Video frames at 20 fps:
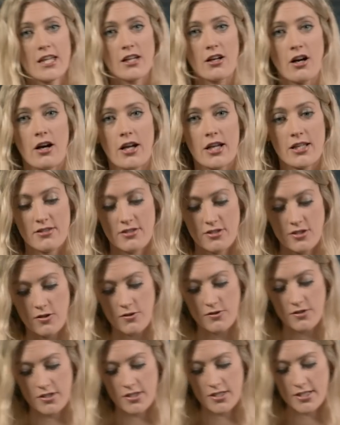Cayenne
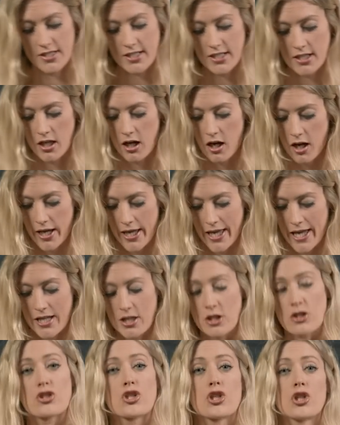suit. So this is the
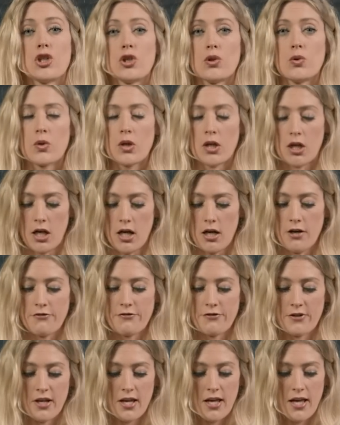Cayenne 2
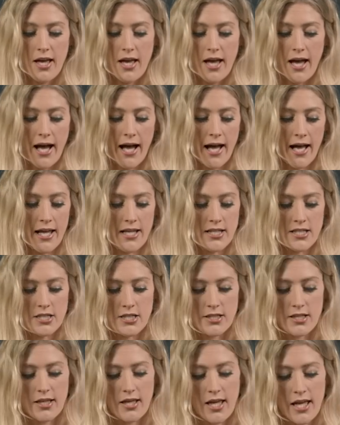glove
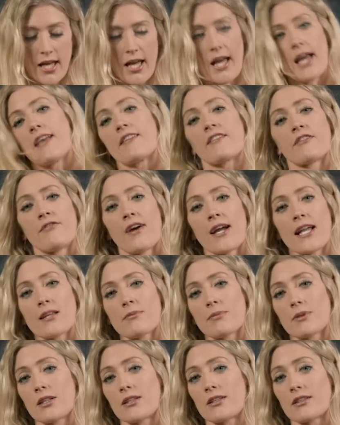and it's
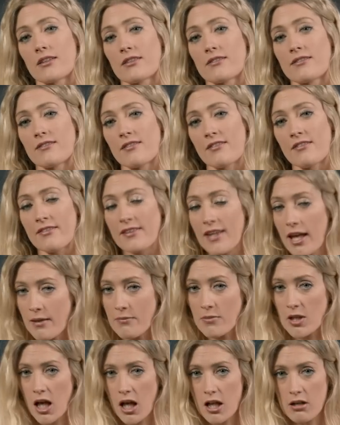available in
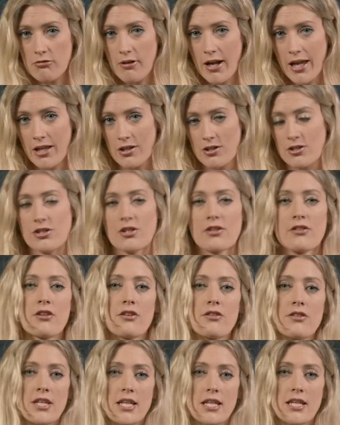same color range
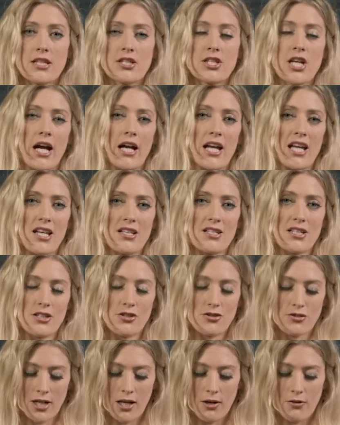that the jacket and
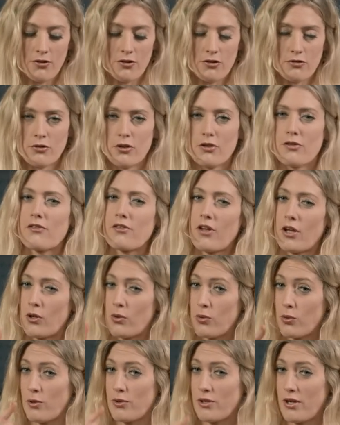trousers are on, so
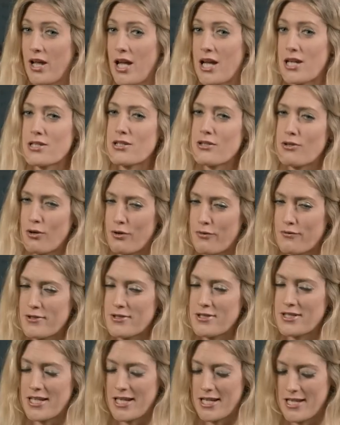coordination
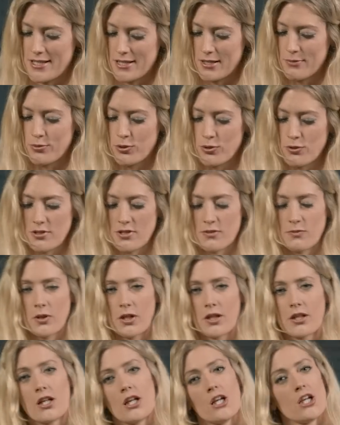obviously is an important
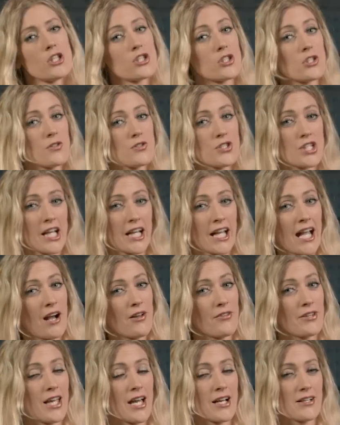one. Do check out
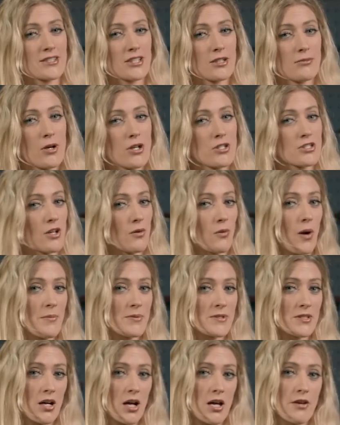the XL Moto
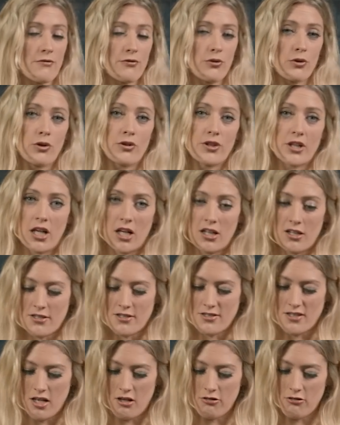website for the
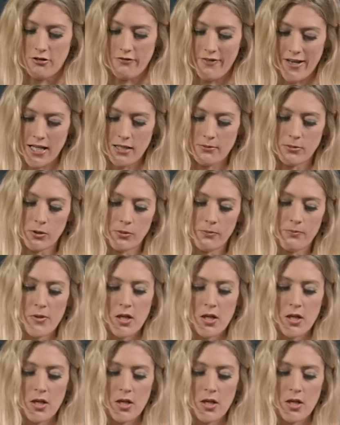colors that are available.